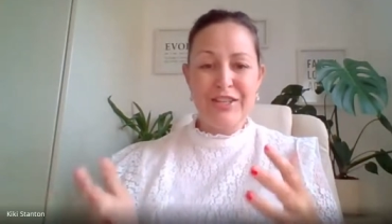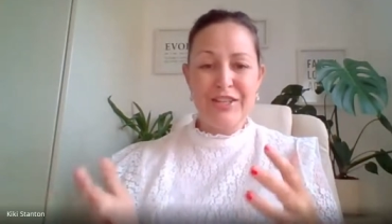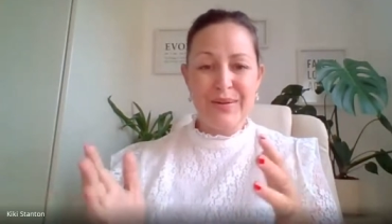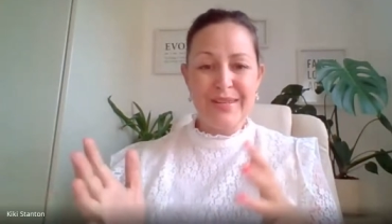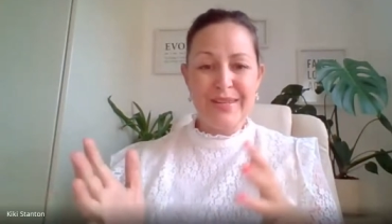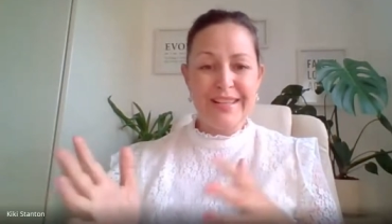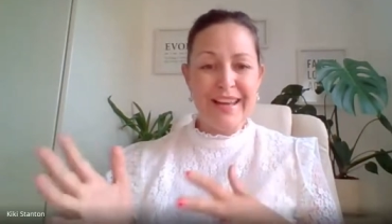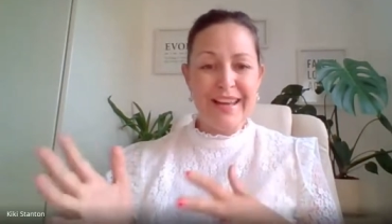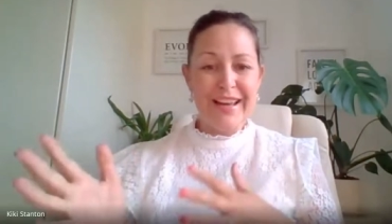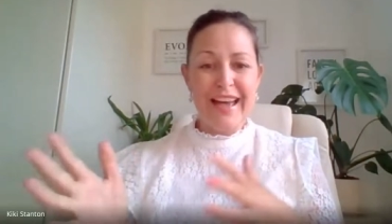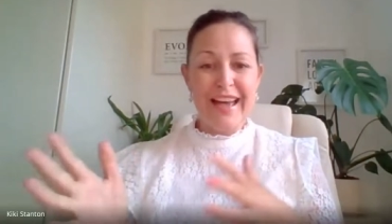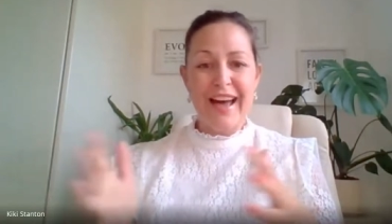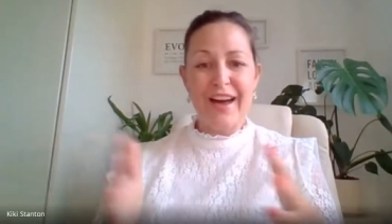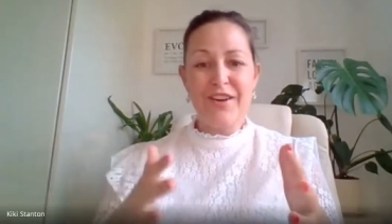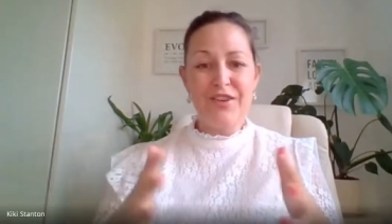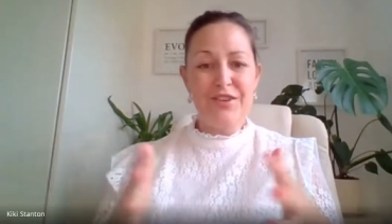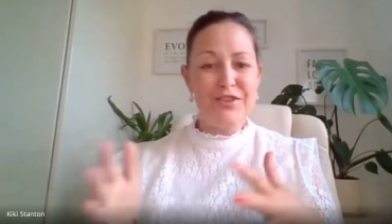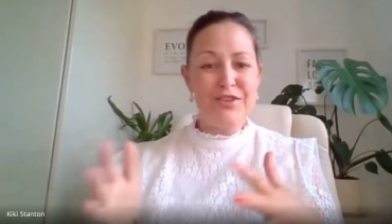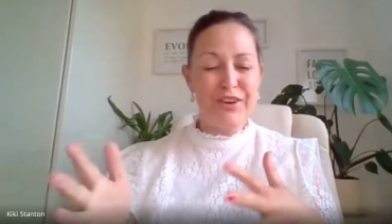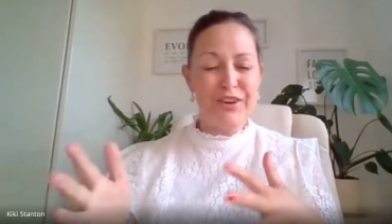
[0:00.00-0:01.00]
So it's like, how
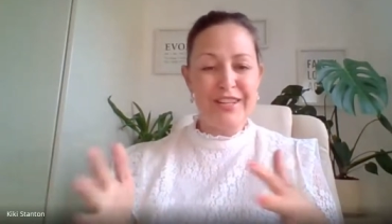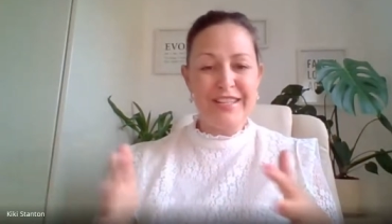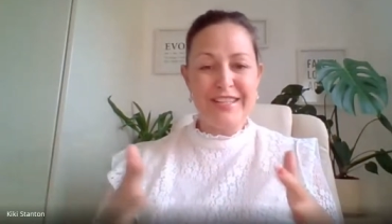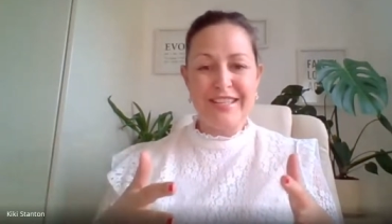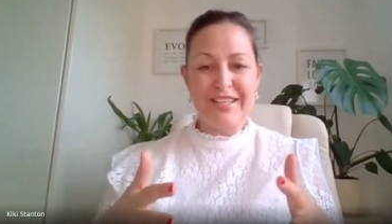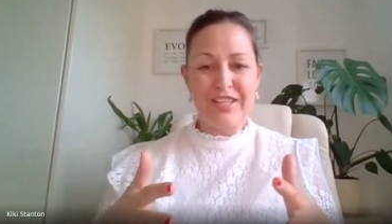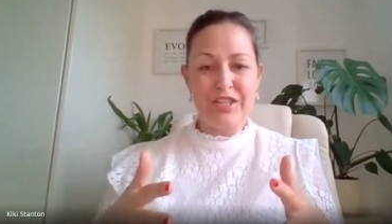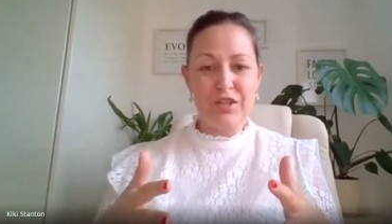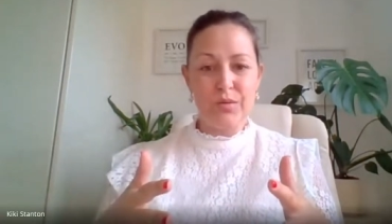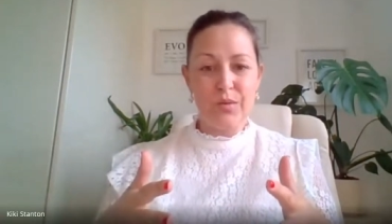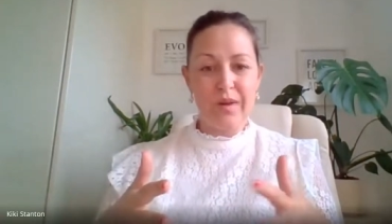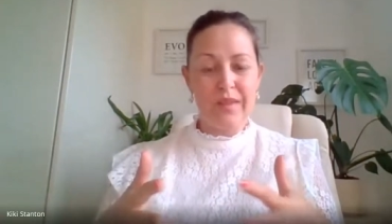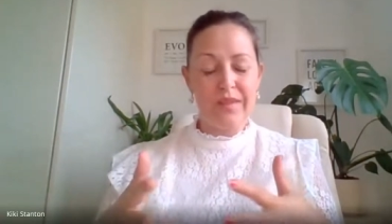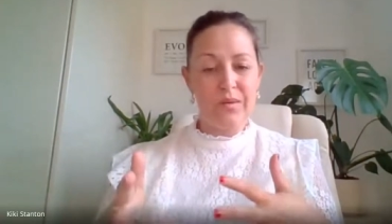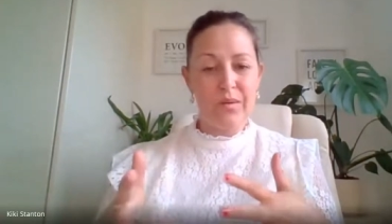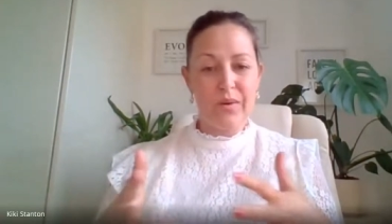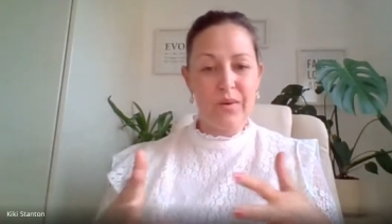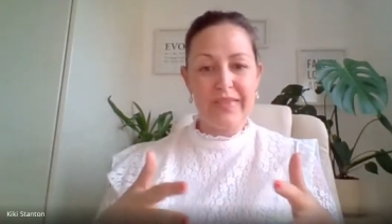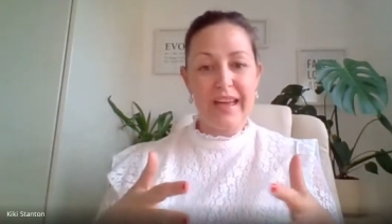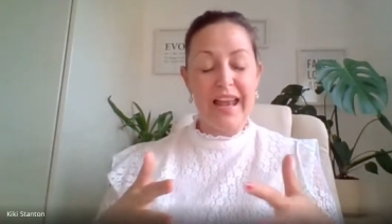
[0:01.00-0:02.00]
do you transition what,
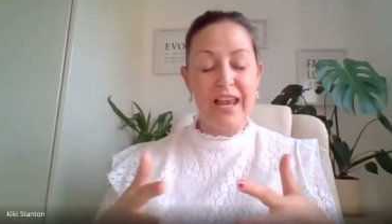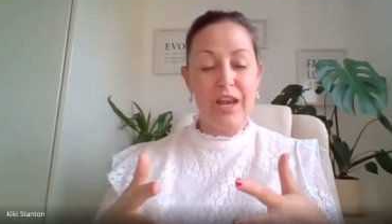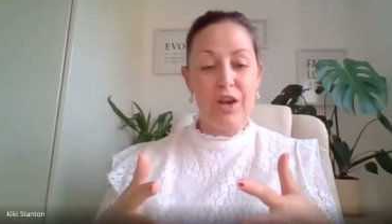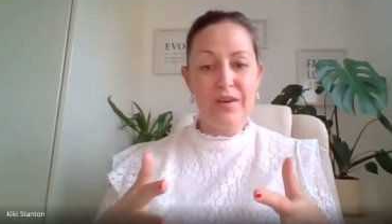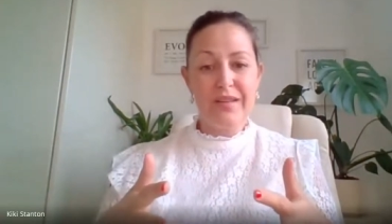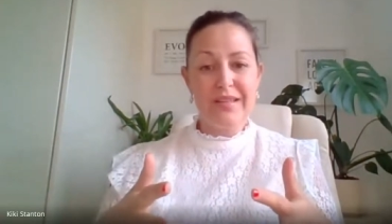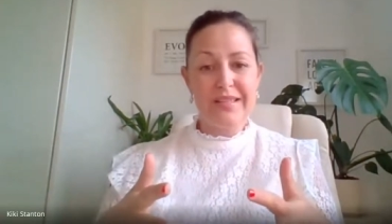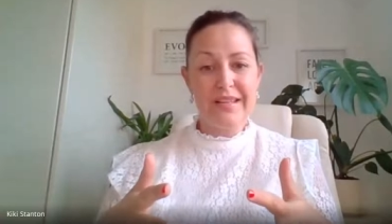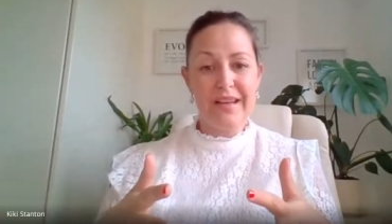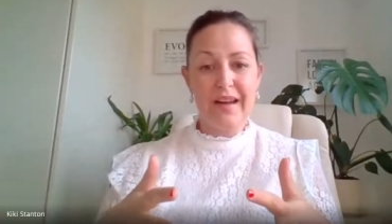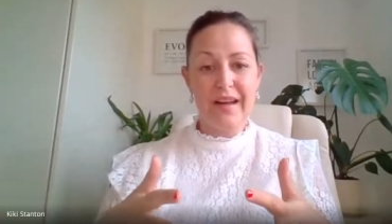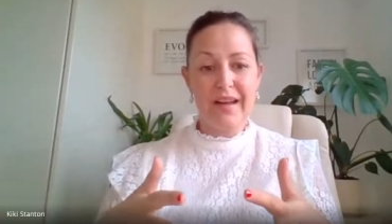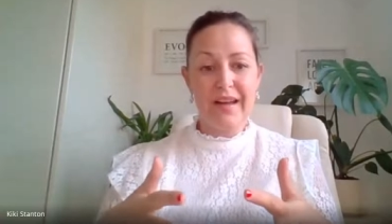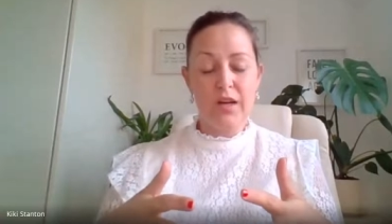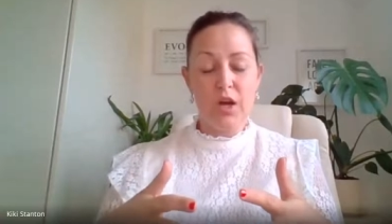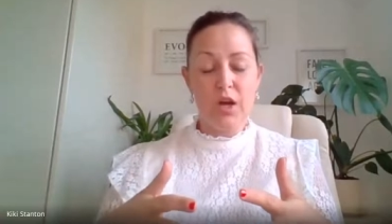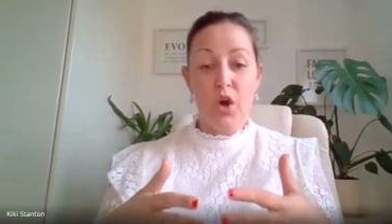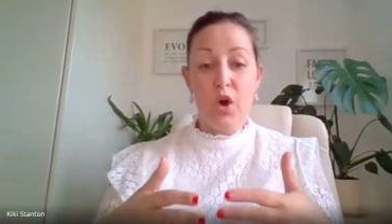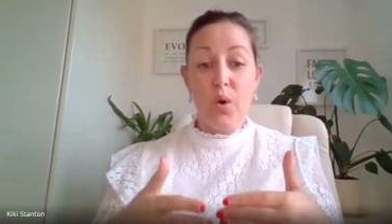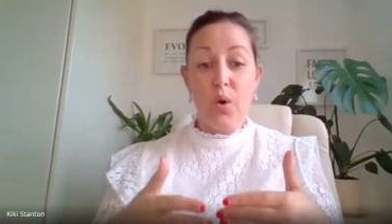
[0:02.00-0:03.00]
what that looks like?